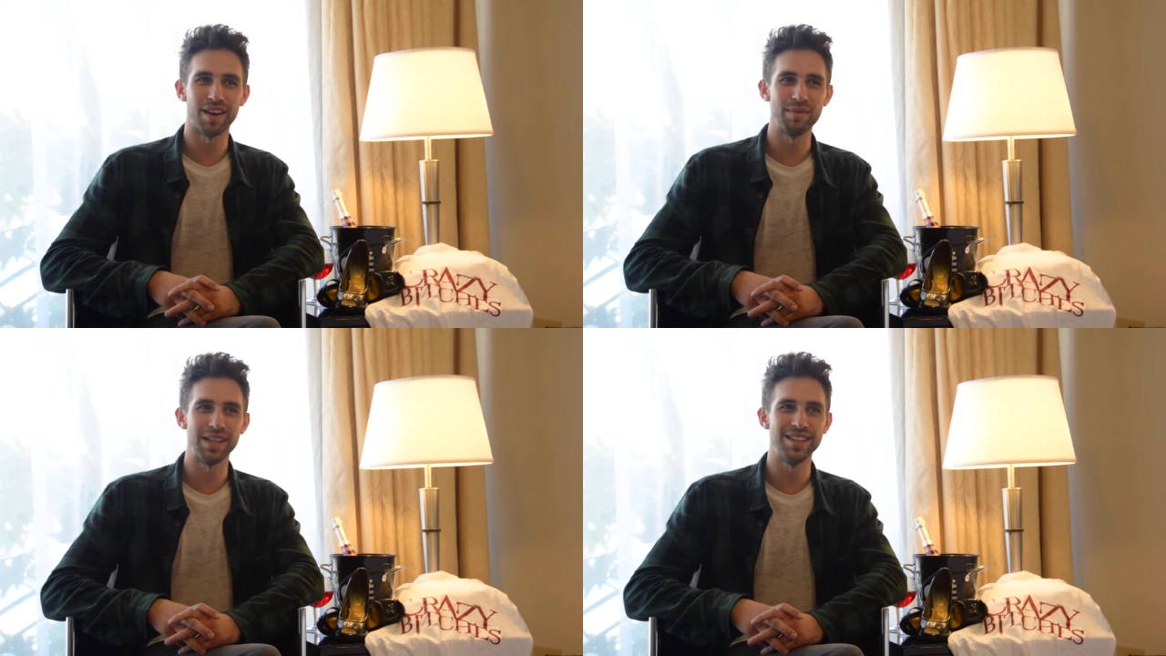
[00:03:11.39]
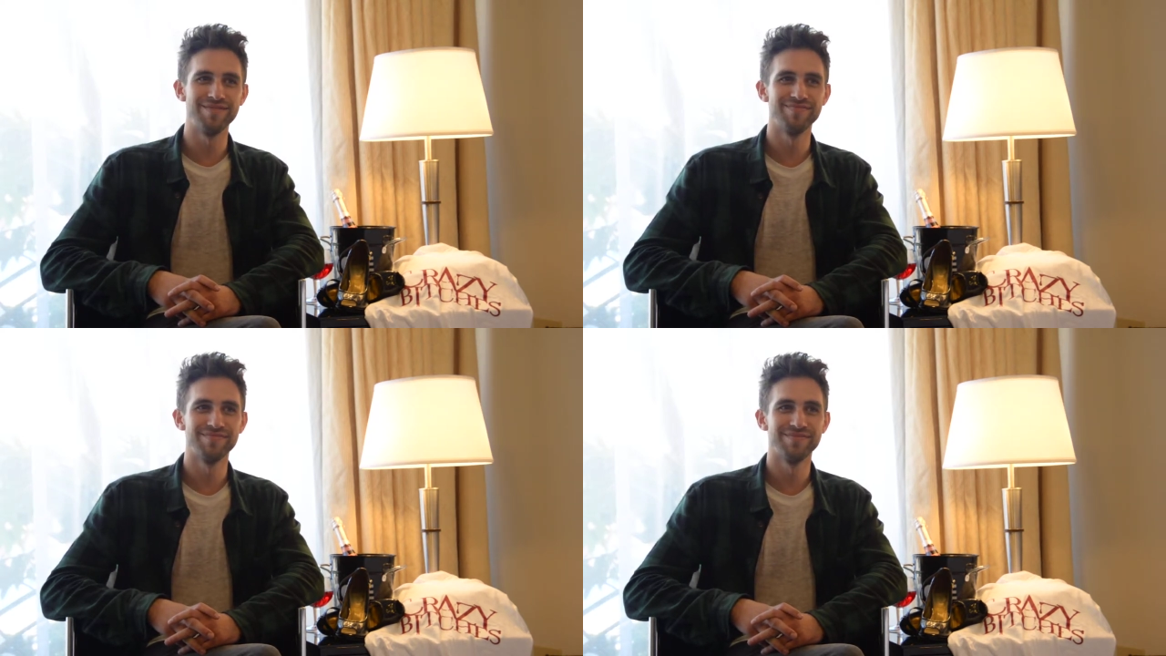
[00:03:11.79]
I
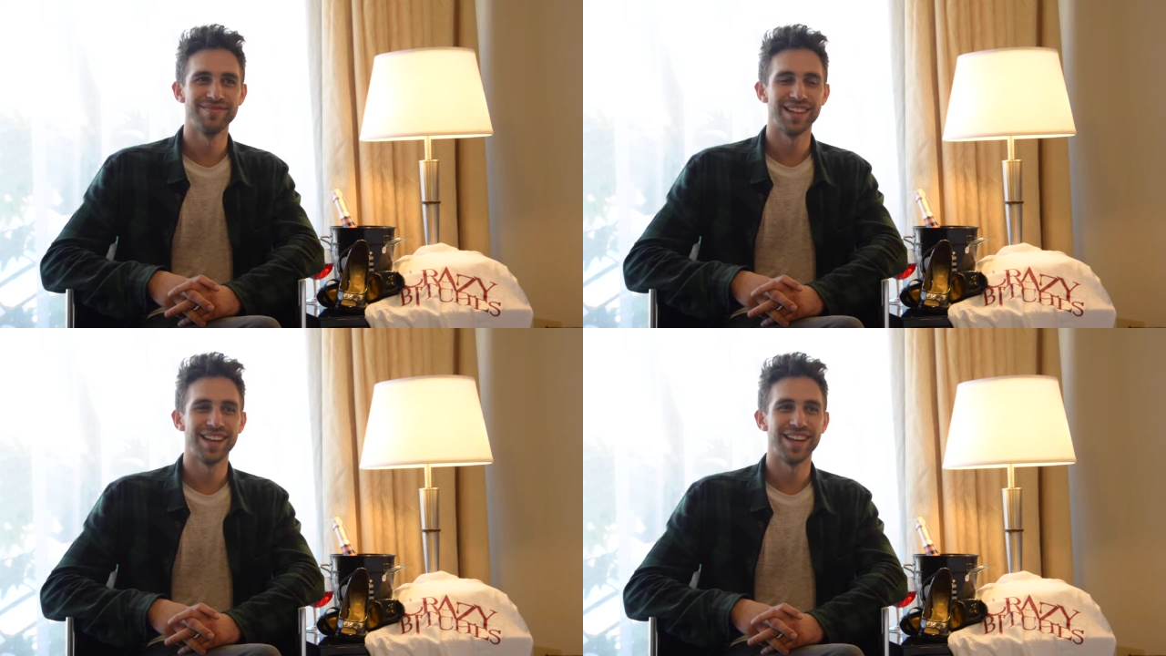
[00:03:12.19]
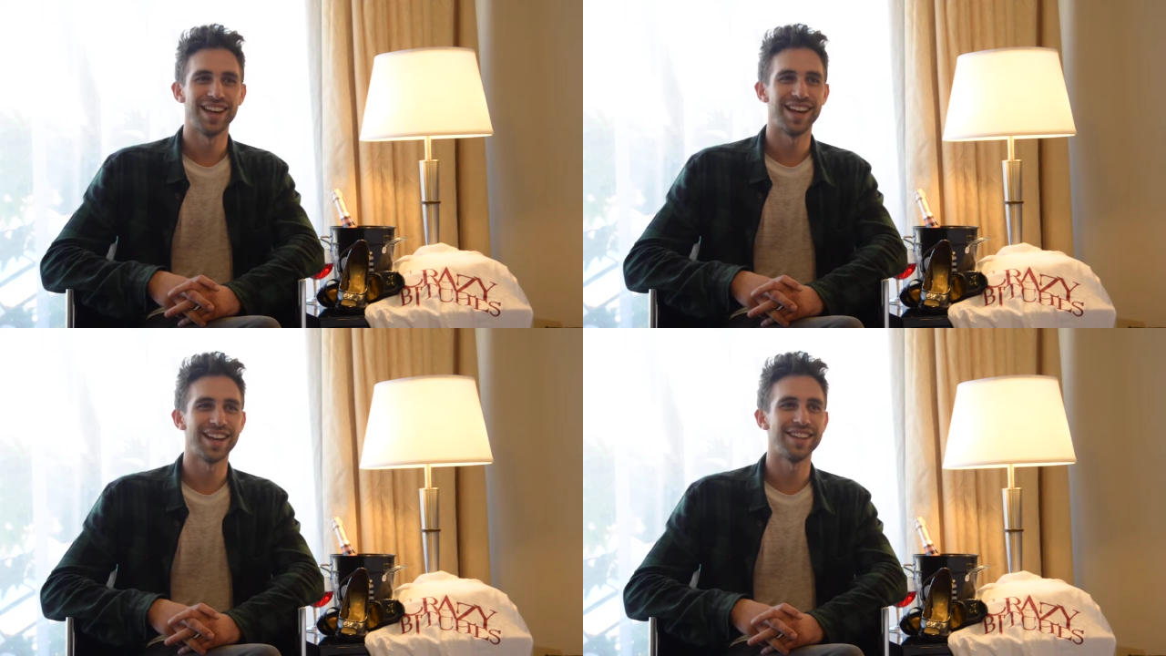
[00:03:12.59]
mean,
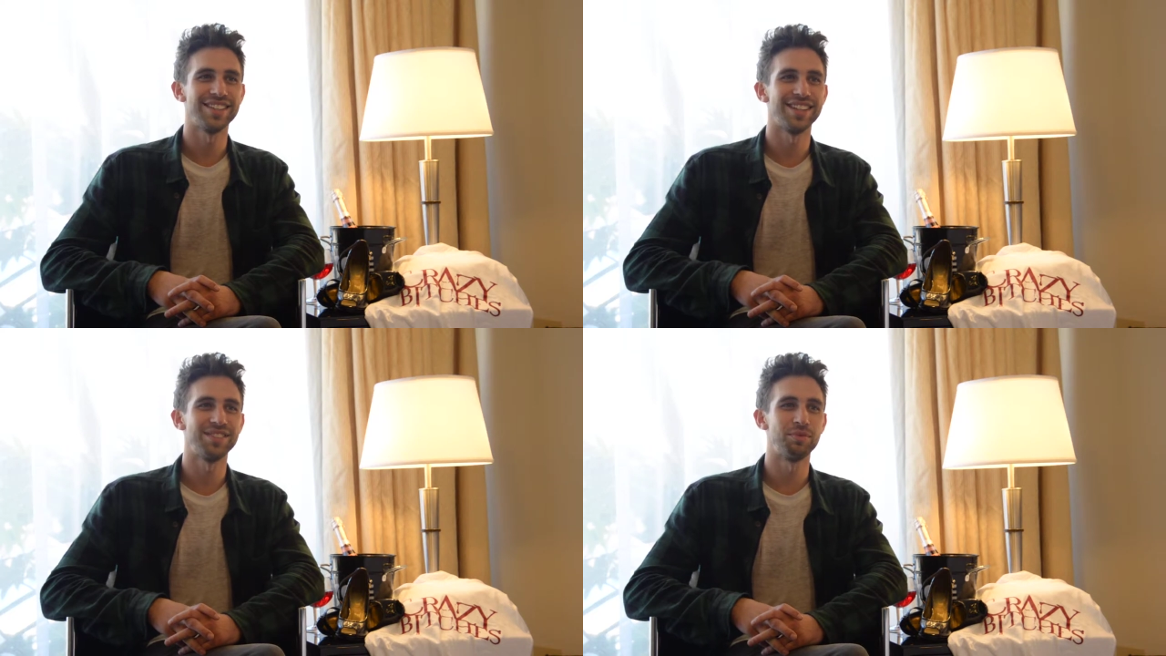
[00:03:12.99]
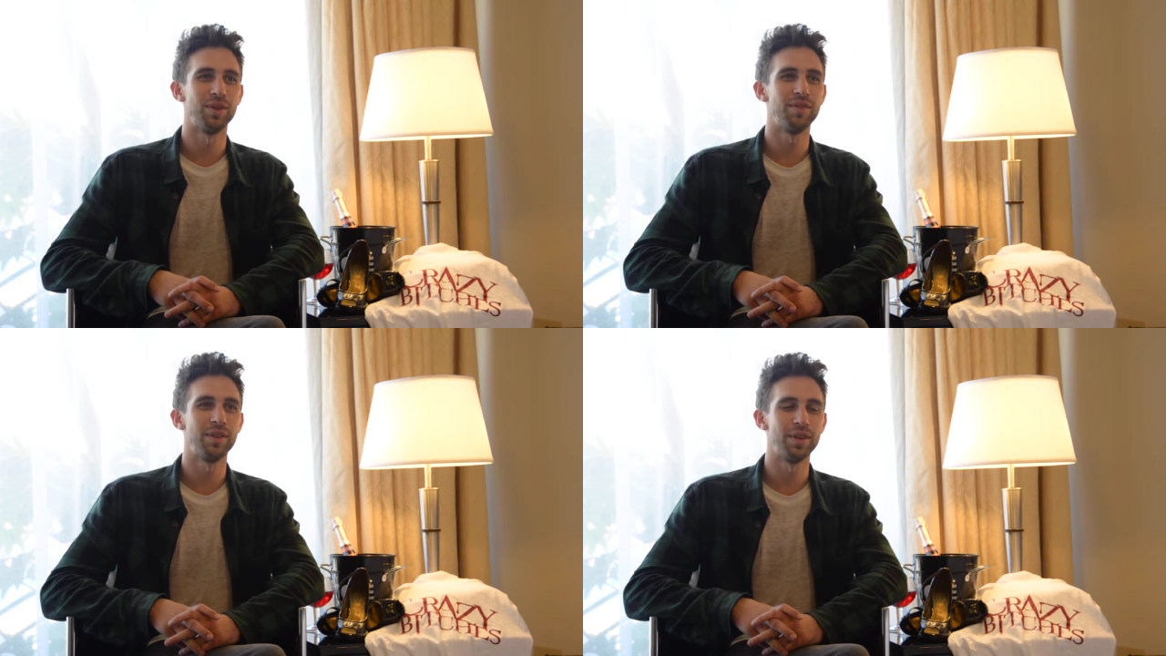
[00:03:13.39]
I guess that's
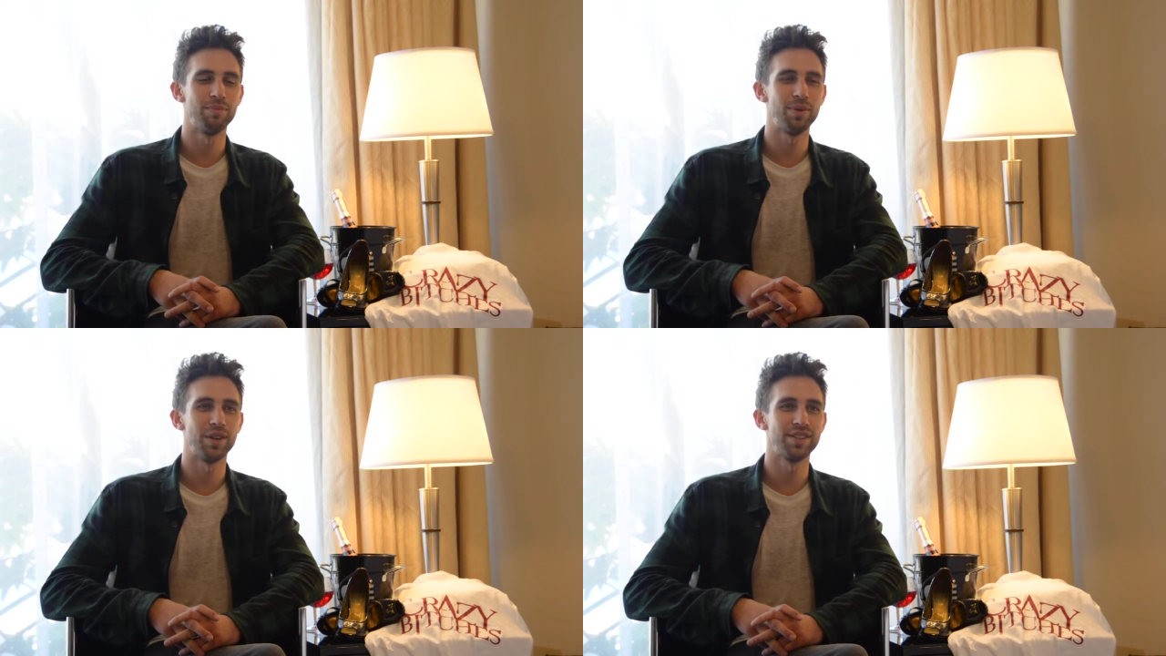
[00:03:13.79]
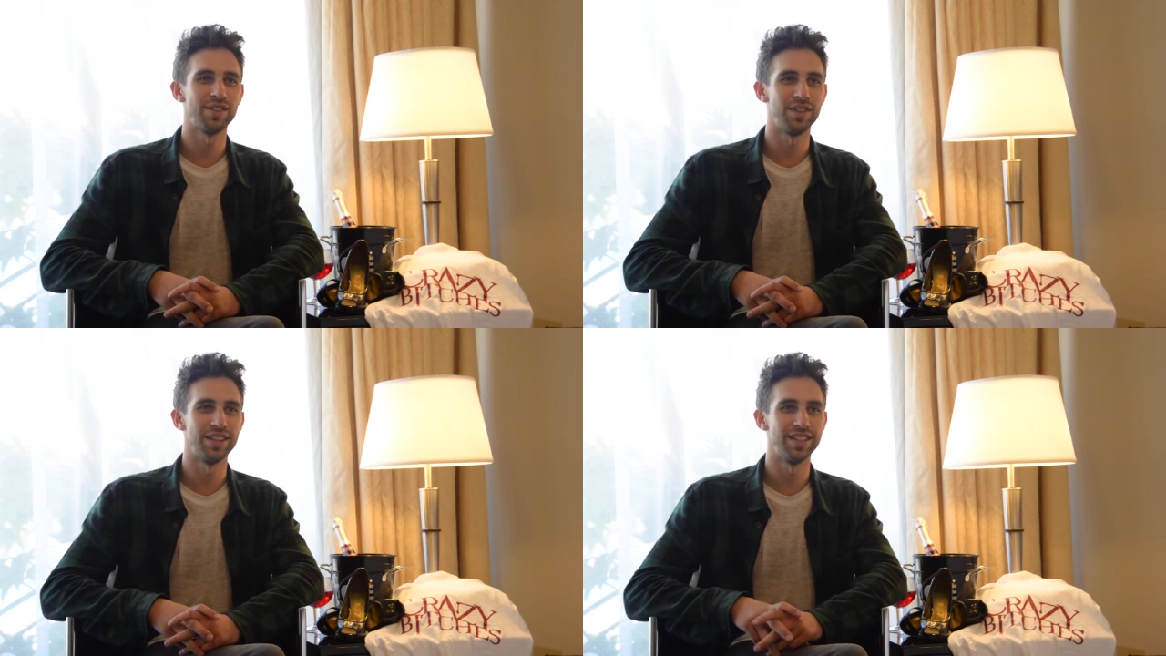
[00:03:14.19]
one of the perks of